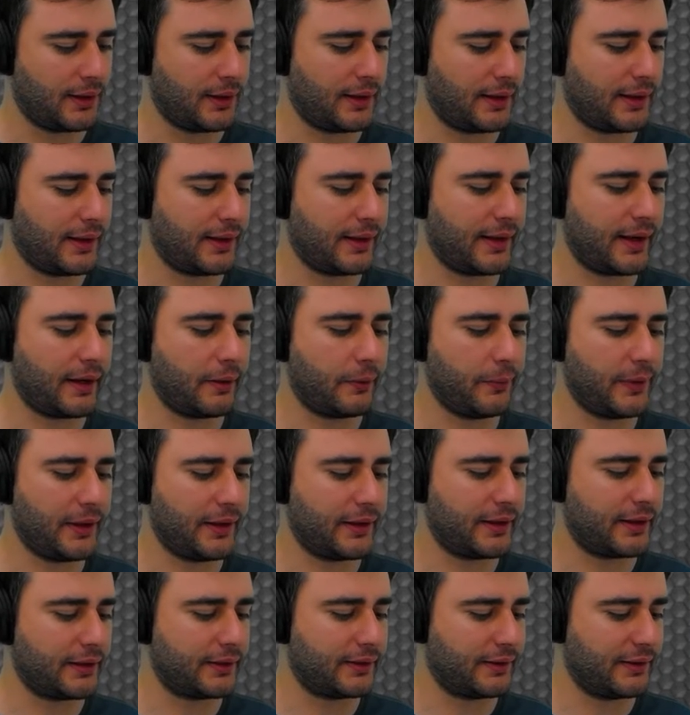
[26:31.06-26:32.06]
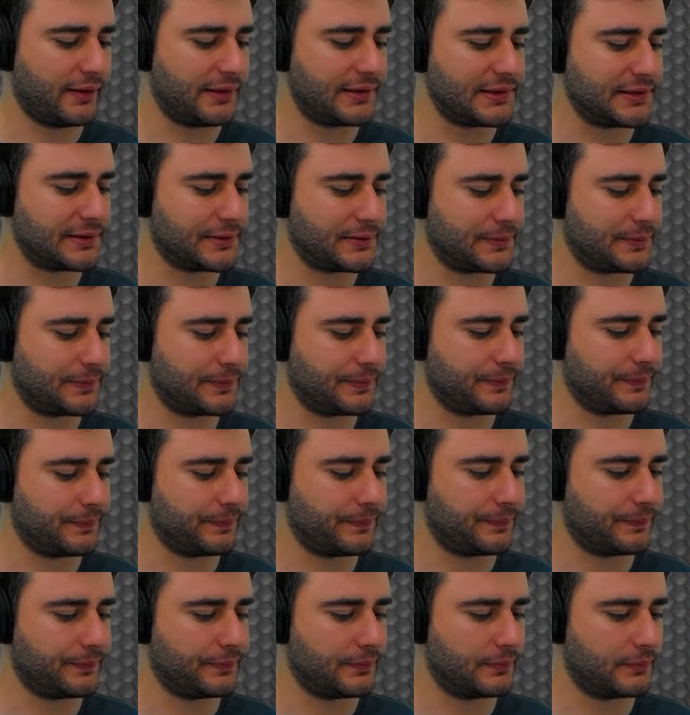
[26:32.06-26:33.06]
And now we get this.
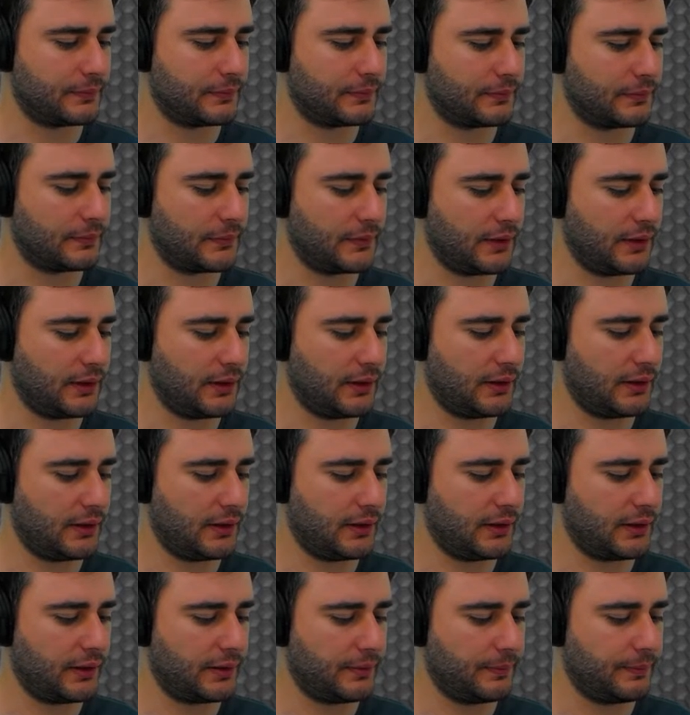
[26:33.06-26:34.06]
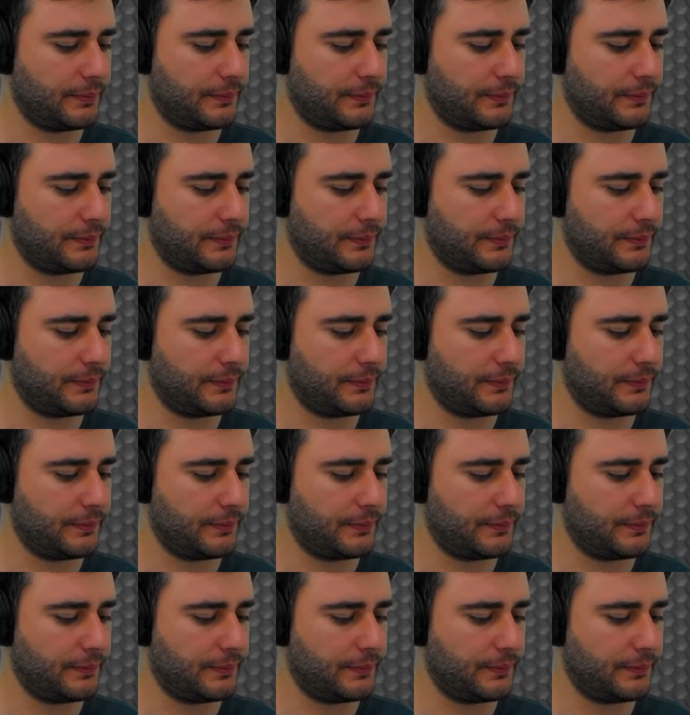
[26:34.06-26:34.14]
Yep.